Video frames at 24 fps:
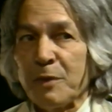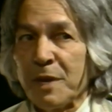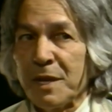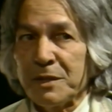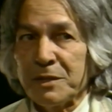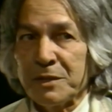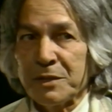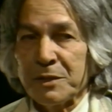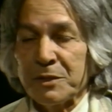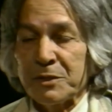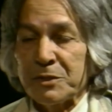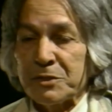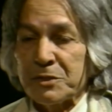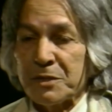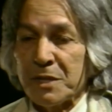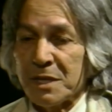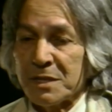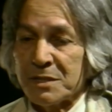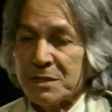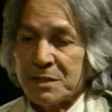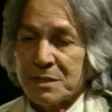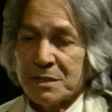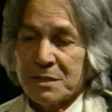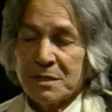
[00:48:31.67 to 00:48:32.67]
faith and
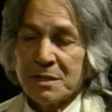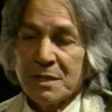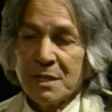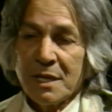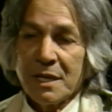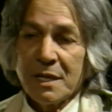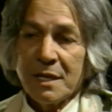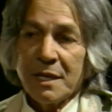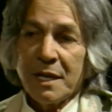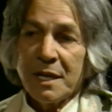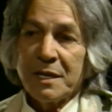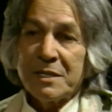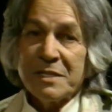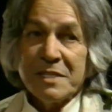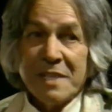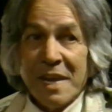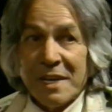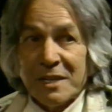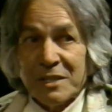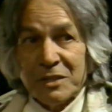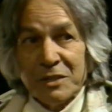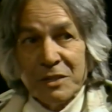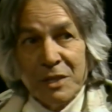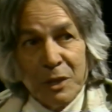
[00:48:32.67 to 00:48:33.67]
trust, and
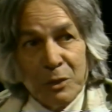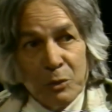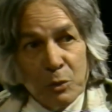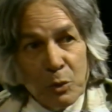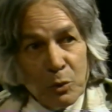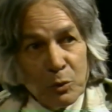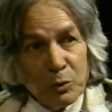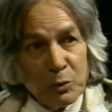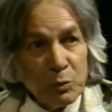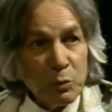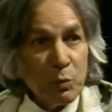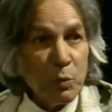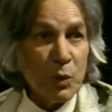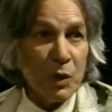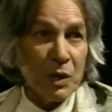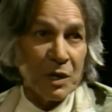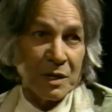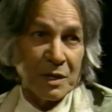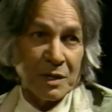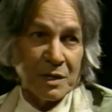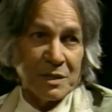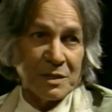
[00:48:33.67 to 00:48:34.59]
yet they don't work.